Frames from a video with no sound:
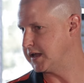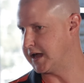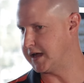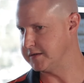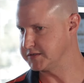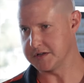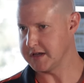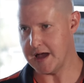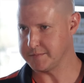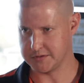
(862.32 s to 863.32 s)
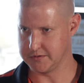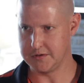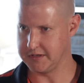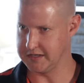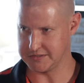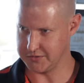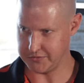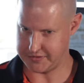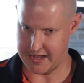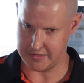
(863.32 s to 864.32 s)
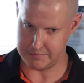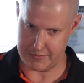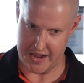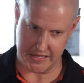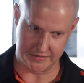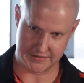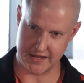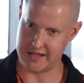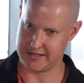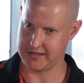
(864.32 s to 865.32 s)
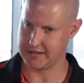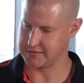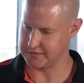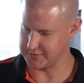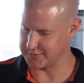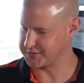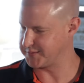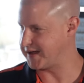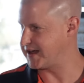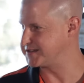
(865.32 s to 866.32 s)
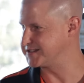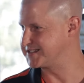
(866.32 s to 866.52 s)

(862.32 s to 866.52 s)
So yeah, absolutely. And it's not that painstaking as you talked about